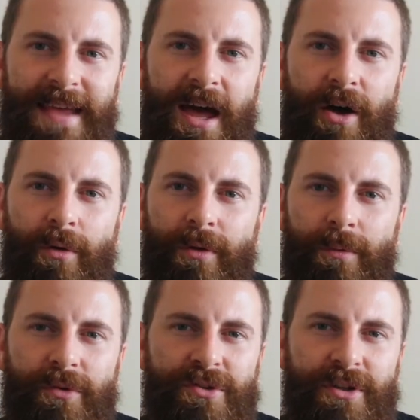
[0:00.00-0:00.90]
a
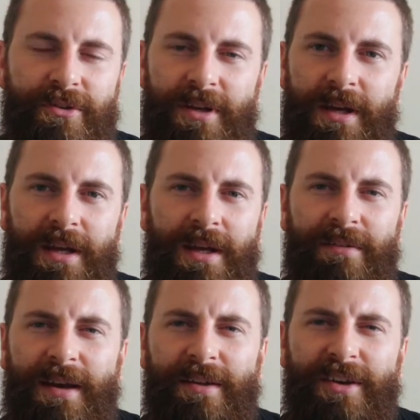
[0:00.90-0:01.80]
Cell that was just,
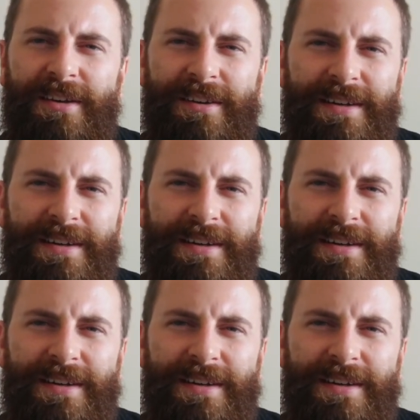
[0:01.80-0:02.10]
I think that was